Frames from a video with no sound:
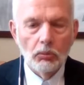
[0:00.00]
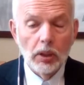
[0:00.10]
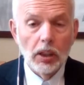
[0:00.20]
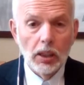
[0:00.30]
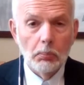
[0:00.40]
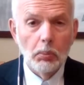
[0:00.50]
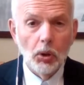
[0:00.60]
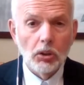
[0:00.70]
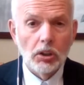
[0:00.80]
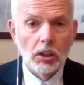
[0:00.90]
really
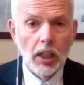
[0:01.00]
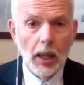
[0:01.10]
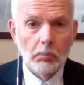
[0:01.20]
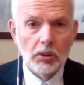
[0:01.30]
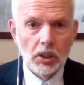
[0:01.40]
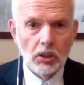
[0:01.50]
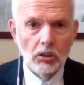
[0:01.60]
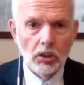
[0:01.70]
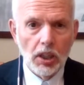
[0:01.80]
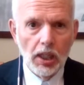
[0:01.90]
important in that
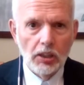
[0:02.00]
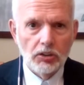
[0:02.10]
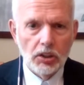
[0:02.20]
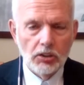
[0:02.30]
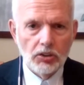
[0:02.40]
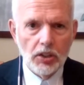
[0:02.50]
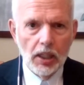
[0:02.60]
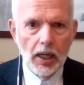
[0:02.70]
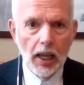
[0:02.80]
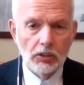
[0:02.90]
particular case is
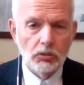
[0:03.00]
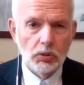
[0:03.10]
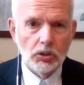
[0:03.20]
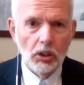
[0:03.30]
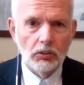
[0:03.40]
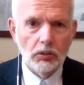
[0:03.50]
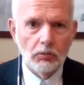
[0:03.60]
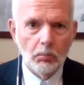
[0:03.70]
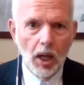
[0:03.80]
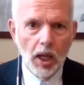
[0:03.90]
that as a result
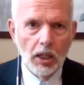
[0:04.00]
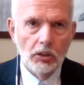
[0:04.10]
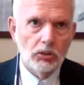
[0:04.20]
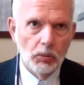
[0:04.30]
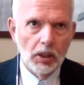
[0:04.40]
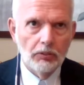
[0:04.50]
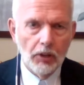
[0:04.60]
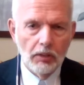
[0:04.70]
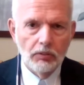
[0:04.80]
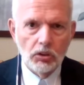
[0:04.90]
of my
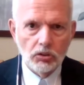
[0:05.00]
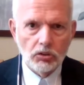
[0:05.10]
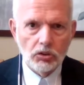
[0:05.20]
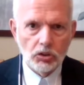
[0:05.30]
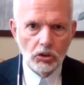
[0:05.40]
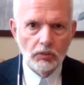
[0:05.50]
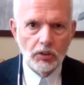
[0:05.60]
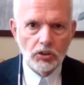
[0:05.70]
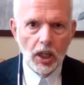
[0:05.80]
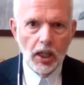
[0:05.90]
25 years
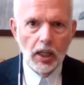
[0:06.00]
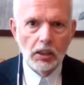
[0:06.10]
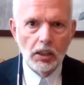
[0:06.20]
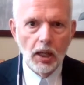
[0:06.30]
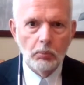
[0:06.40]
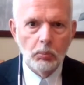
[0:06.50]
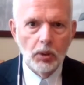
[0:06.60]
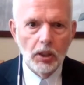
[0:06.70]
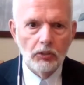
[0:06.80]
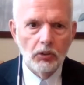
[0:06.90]
service, I ended up
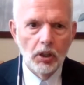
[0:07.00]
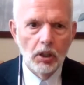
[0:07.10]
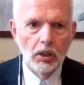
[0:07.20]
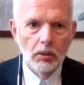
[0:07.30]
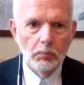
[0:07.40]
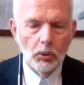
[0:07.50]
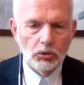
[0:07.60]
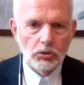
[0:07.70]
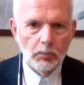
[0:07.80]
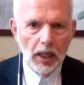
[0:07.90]
with
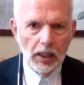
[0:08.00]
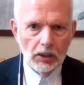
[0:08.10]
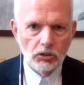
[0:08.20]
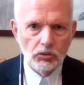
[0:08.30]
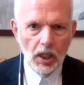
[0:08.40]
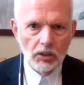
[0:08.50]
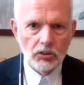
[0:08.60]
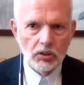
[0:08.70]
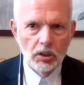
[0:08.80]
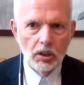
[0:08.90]
post-traumatic
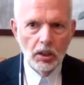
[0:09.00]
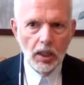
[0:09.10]
stress,